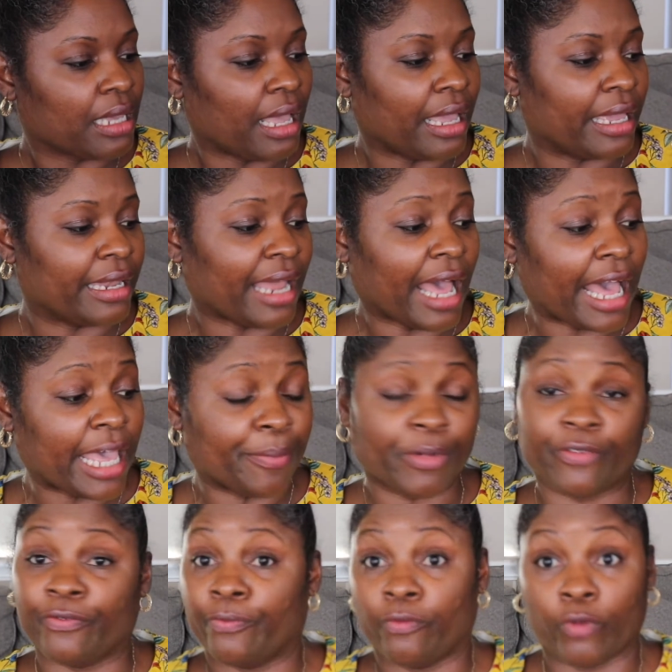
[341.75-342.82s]
and I am a
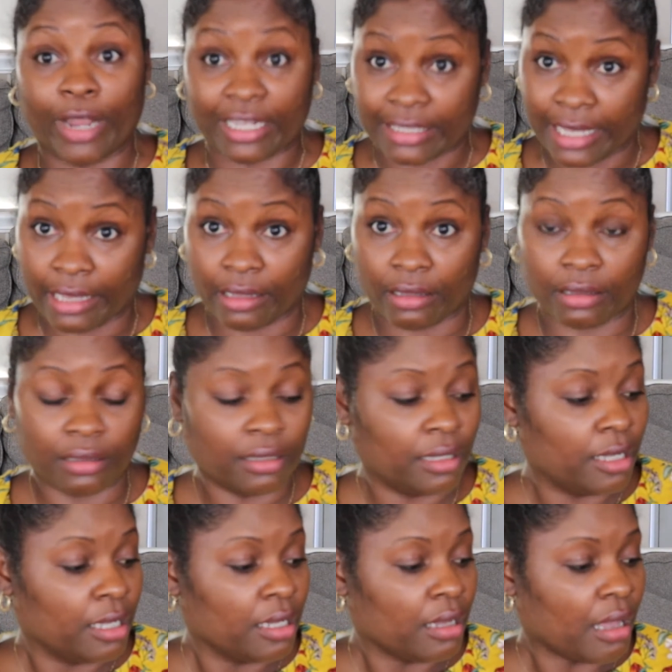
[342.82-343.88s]
rectangle
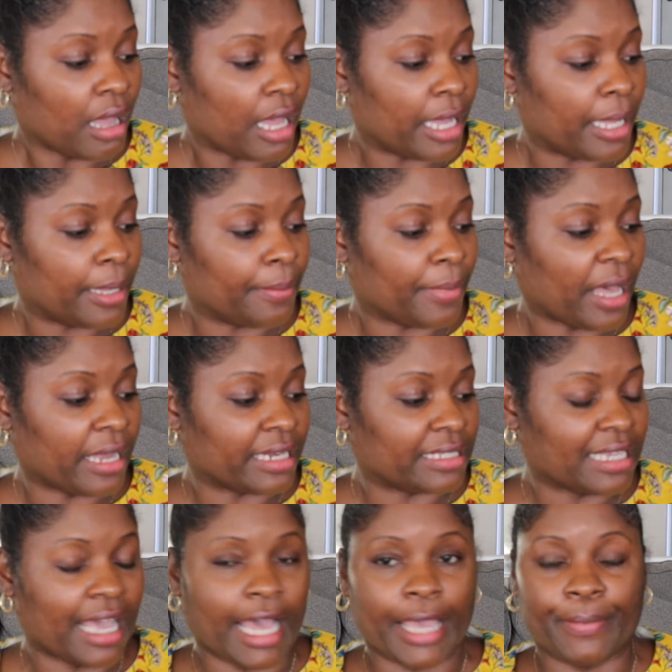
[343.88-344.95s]
body
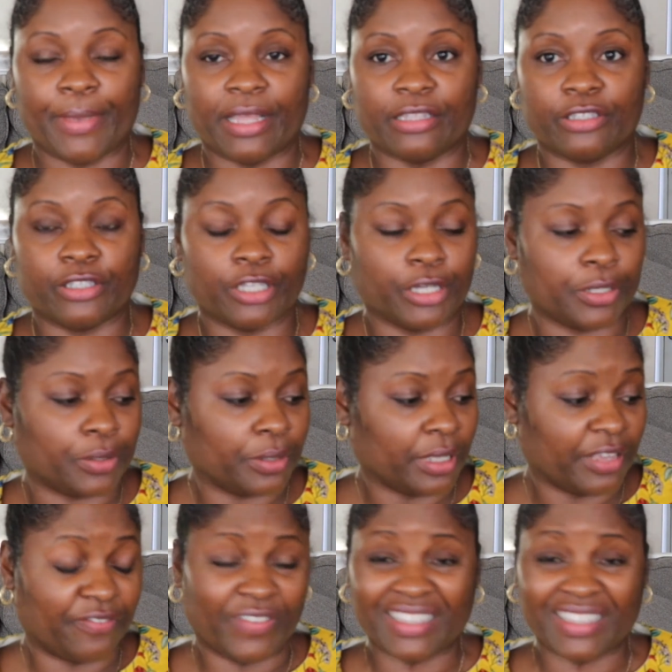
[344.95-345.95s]
type, and so it